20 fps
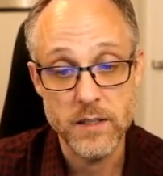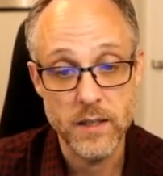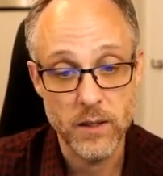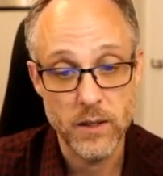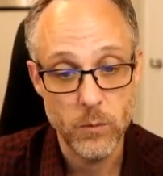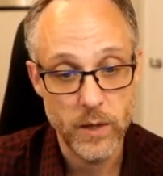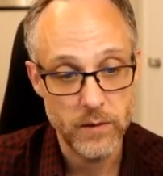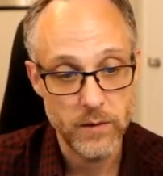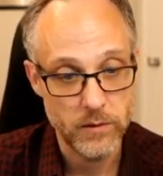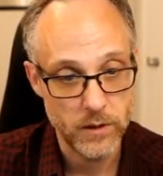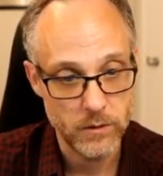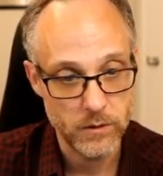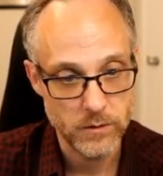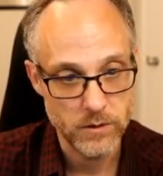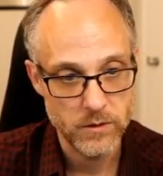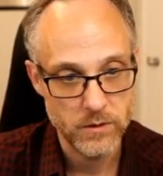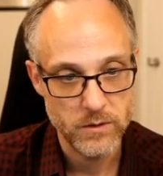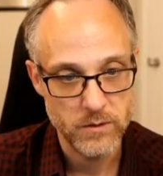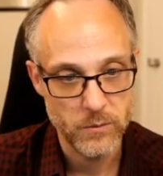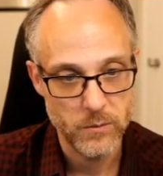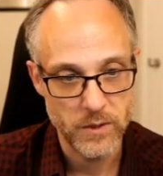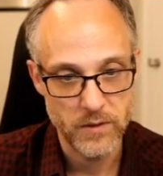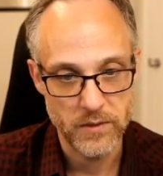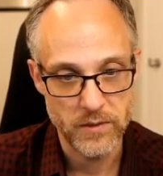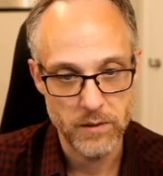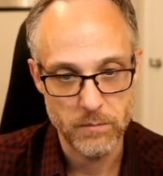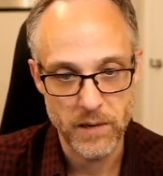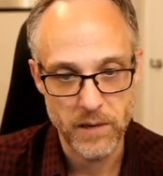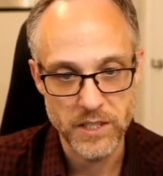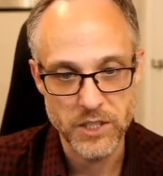like whatever
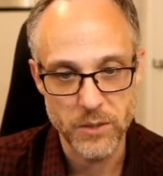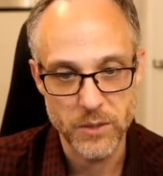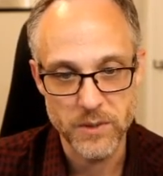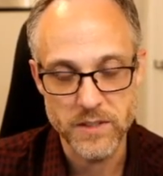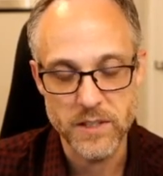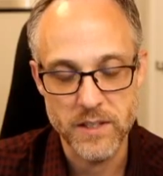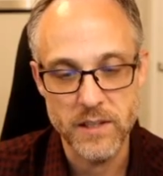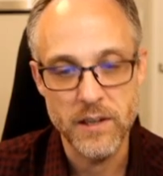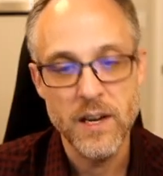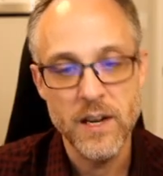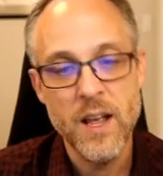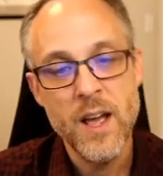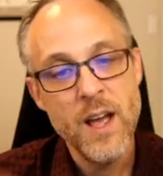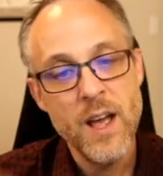the ratio is there.